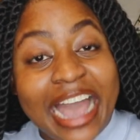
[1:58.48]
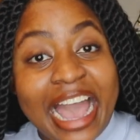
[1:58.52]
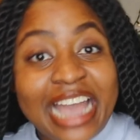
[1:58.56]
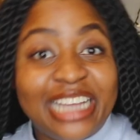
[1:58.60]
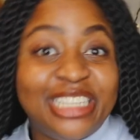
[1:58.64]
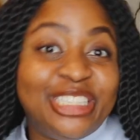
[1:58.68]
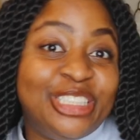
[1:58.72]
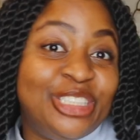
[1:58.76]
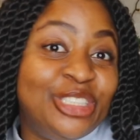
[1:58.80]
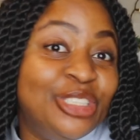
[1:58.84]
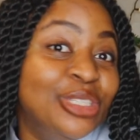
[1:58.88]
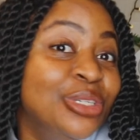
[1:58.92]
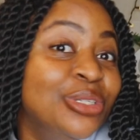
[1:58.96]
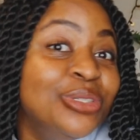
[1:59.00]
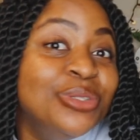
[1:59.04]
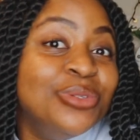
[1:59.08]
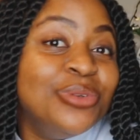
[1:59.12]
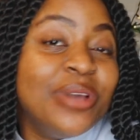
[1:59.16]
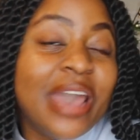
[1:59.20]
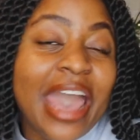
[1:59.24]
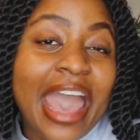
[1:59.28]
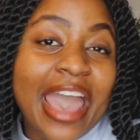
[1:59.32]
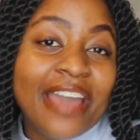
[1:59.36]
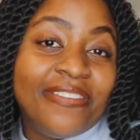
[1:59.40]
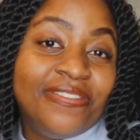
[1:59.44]
I do
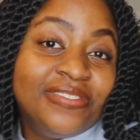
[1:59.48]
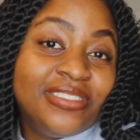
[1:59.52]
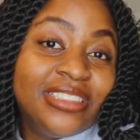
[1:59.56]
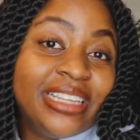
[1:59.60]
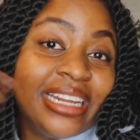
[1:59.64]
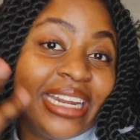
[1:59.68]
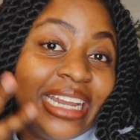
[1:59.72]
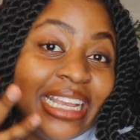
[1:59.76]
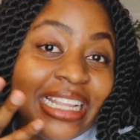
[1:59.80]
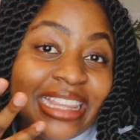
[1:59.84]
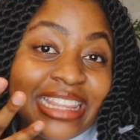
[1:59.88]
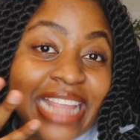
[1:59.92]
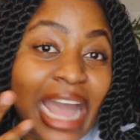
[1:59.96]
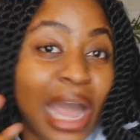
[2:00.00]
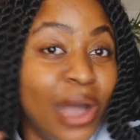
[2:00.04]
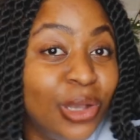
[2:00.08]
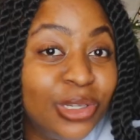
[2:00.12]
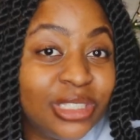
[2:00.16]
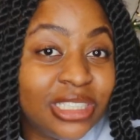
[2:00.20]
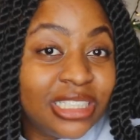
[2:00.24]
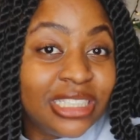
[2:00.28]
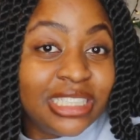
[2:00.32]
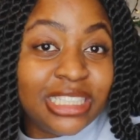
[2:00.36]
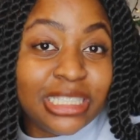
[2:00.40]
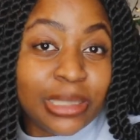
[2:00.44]
have
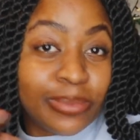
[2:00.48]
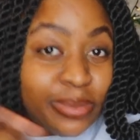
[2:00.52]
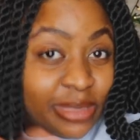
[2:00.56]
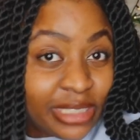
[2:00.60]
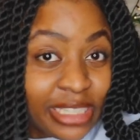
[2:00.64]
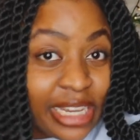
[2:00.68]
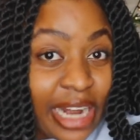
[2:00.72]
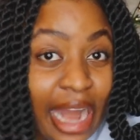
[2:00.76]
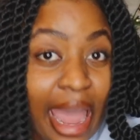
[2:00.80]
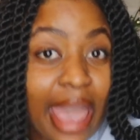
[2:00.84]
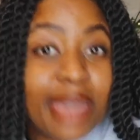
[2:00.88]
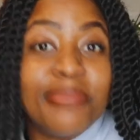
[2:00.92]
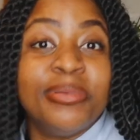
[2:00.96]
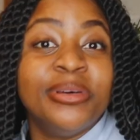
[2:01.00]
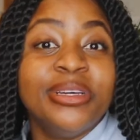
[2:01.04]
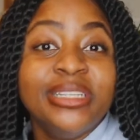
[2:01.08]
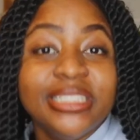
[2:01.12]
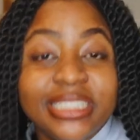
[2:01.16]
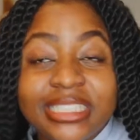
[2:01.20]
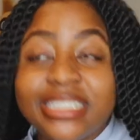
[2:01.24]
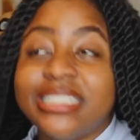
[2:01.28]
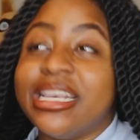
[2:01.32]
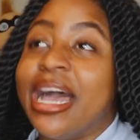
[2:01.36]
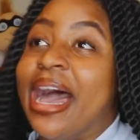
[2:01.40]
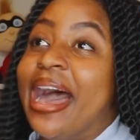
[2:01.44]
3,000
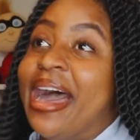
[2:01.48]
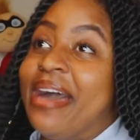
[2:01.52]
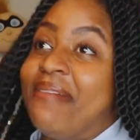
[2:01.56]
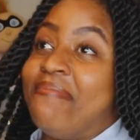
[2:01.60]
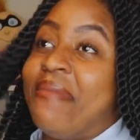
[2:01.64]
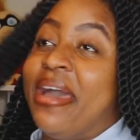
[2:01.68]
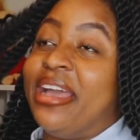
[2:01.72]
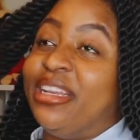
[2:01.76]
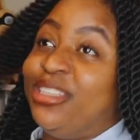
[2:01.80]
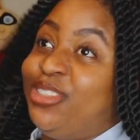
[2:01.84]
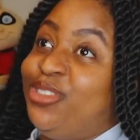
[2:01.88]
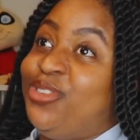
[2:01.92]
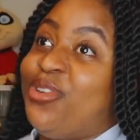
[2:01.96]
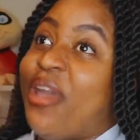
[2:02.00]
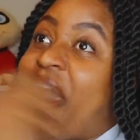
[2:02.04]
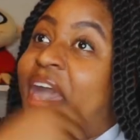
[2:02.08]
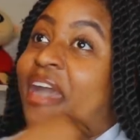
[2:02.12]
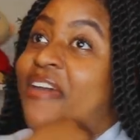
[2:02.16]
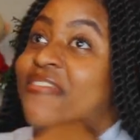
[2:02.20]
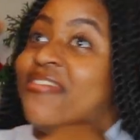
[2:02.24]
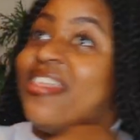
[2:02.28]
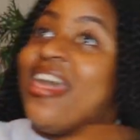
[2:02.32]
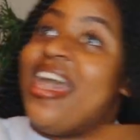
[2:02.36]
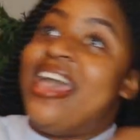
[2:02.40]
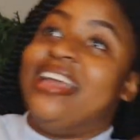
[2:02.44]
subscribers. I do
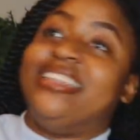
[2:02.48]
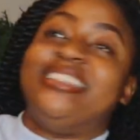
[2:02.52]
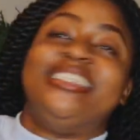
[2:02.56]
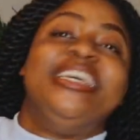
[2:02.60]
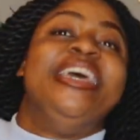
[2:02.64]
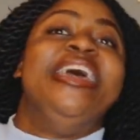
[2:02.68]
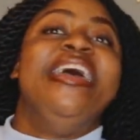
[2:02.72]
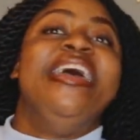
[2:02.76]
have that.